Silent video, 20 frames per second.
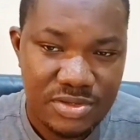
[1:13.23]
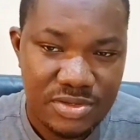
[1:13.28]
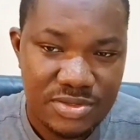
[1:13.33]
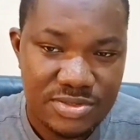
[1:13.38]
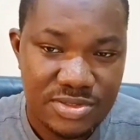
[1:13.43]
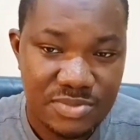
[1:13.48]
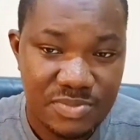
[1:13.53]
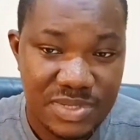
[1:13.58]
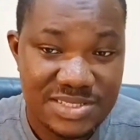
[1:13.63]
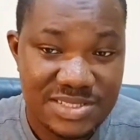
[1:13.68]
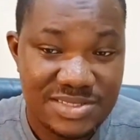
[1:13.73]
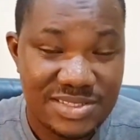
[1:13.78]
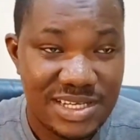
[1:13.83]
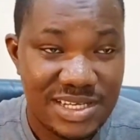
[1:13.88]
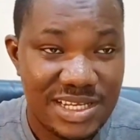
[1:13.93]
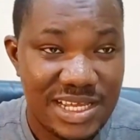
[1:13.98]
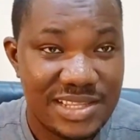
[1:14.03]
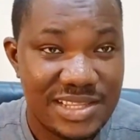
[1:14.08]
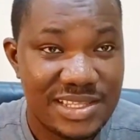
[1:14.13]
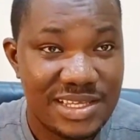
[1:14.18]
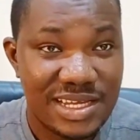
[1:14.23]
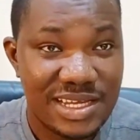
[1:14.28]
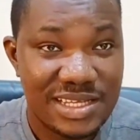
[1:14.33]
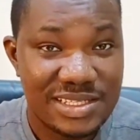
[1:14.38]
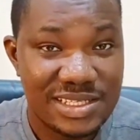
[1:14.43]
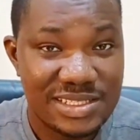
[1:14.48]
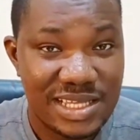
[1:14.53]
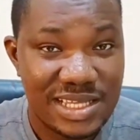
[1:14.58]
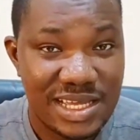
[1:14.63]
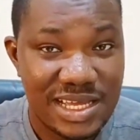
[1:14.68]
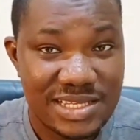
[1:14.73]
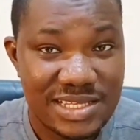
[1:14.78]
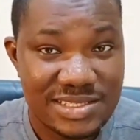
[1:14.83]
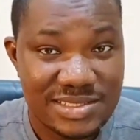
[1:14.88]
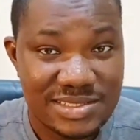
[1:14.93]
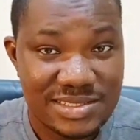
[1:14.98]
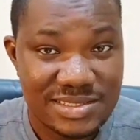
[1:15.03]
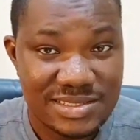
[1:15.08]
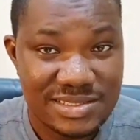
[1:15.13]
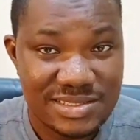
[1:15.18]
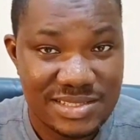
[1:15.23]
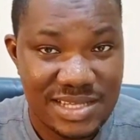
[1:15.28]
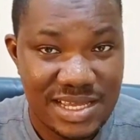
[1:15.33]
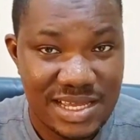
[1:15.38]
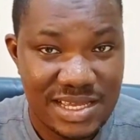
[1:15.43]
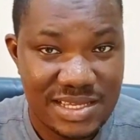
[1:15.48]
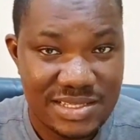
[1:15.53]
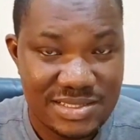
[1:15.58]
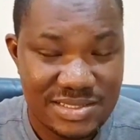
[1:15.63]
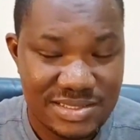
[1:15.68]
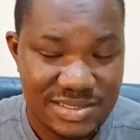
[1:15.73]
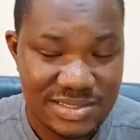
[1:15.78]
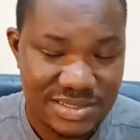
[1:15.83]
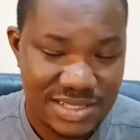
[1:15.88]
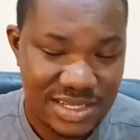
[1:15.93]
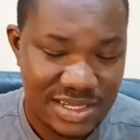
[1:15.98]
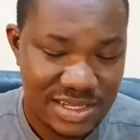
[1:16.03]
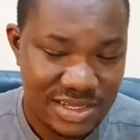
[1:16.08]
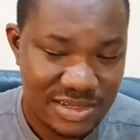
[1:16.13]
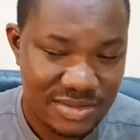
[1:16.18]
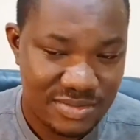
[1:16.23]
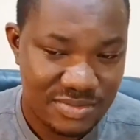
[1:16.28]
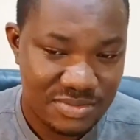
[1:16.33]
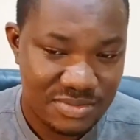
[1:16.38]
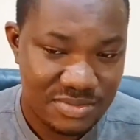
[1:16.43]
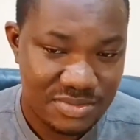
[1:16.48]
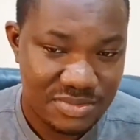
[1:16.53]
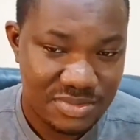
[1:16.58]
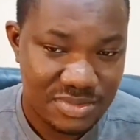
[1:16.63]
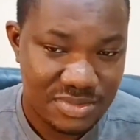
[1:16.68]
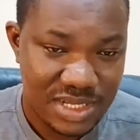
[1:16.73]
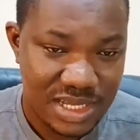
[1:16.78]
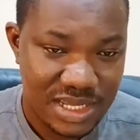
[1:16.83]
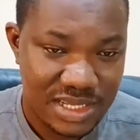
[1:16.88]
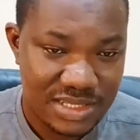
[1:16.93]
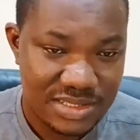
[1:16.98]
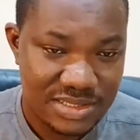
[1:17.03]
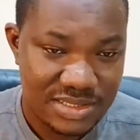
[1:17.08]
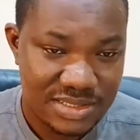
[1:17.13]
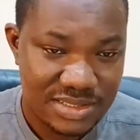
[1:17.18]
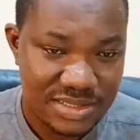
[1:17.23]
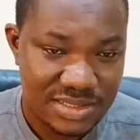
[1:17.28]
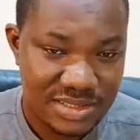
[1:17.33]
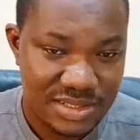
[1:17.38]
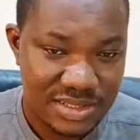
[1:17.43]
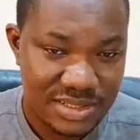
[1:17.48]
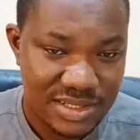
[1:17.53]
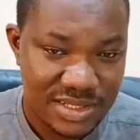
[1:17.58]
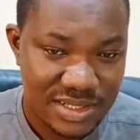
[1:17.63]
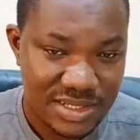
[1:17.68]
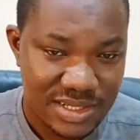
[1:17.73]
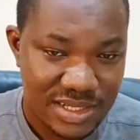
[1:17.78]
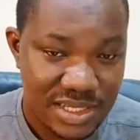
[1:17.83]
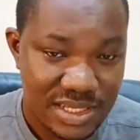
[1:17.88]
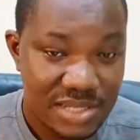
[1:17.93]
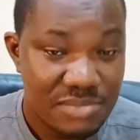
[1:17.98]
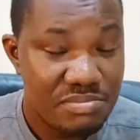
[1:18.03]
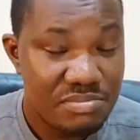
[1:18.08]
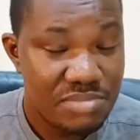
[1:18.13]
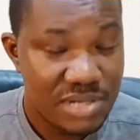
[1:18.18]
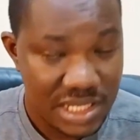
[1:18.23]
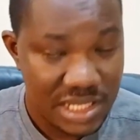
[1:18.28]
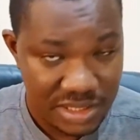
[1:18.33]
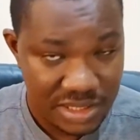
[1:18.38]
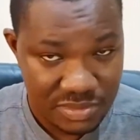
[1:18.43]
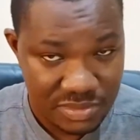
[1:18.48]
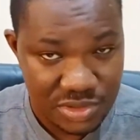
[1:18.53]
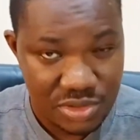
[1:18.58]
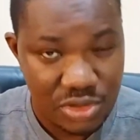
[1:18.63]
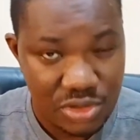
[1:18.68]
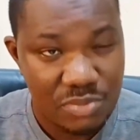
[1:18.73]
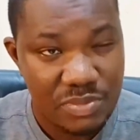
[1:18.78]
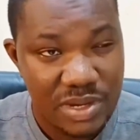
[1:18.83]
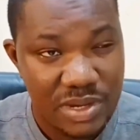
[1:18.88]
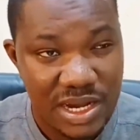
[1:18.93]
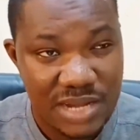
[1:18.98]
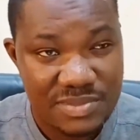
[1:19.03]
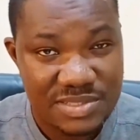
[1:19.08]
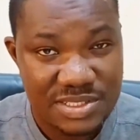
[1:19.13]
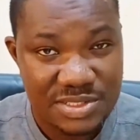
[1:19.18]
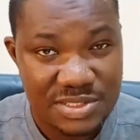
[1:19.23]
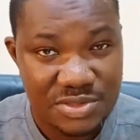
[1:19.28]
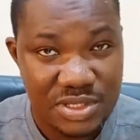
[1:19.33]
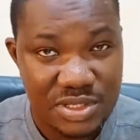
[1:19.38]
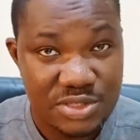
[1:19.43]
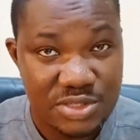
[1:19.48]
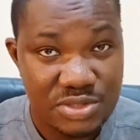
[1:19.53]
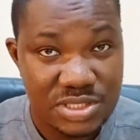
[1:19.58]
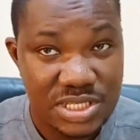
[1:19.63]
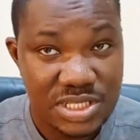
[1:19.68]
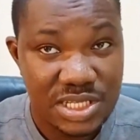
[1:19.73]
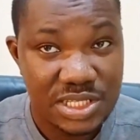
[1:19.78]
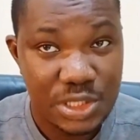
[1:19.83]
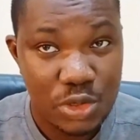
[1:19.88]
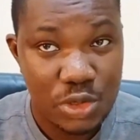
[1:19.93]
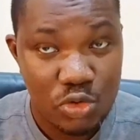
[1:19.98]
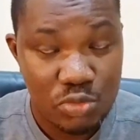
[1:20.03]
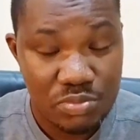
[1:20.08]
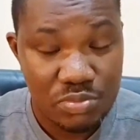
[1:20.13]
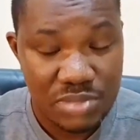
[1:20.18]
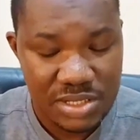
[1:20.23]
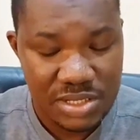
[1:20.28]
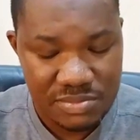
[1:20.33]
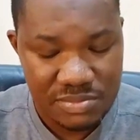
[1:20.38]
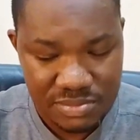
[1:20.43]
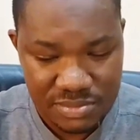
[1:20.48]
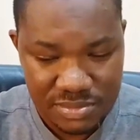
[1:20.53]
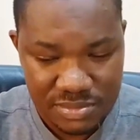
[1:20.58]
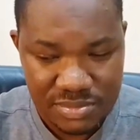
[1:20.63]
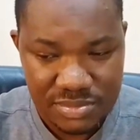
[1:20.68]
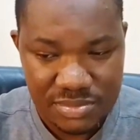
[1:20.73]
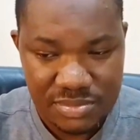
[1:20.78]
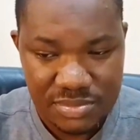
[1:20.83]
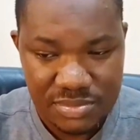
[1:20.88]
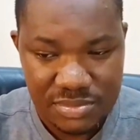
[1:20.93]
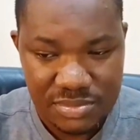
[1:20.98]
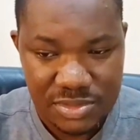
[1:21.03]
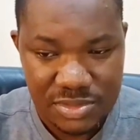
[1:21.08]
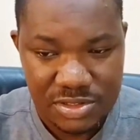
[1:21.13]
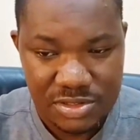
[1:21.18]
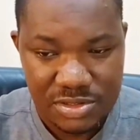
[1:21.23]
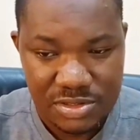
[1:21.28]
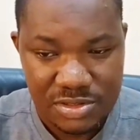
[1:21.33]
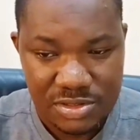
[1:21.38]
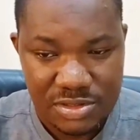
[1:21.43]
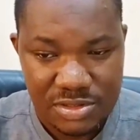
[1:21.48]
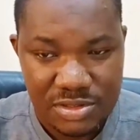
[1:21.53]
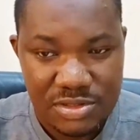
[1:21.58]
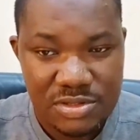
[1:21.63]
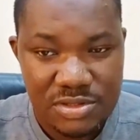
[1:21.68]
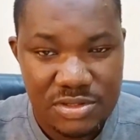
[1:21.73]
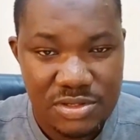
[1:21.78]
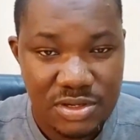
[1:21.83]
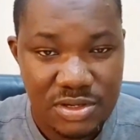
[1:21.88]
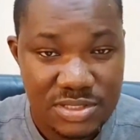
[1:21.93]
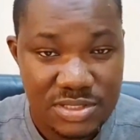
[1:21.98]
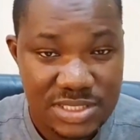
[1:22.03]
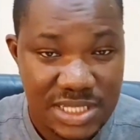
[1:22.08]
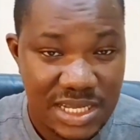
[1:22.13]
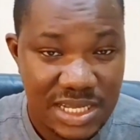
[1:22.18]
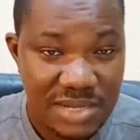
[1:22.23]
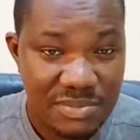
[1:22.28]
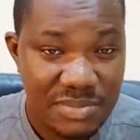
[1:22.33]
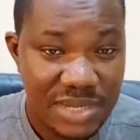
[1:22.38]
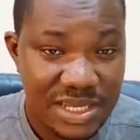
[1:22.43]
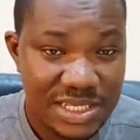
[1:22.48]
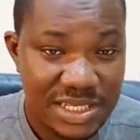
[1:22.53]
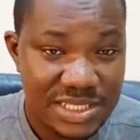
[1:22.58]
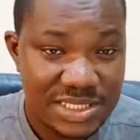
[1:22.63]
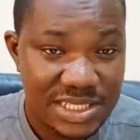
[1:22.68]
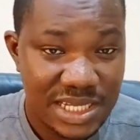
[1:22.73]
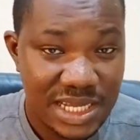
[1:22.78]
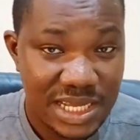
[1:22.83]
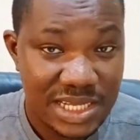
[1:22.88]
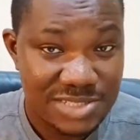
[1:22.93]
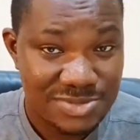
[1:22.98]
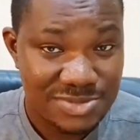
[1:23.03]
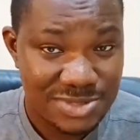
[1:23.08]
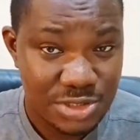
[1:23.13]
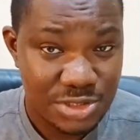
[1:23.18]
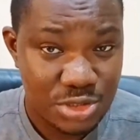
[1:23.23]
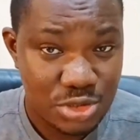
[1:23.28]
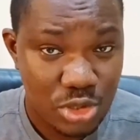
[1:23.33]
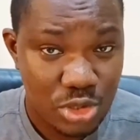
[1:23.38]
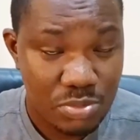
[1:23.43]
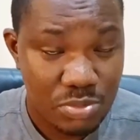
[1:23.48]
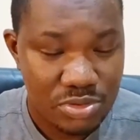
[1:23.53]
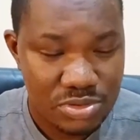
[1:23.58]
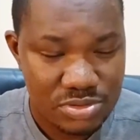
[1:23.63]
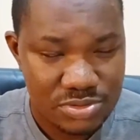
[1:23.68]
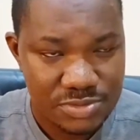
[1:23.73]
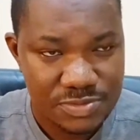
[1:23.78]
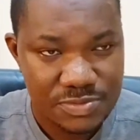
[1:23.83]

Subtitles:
So personally, I think Arteta has has blames, or perhaps is going to take the whole blame because our manager has been stubborn.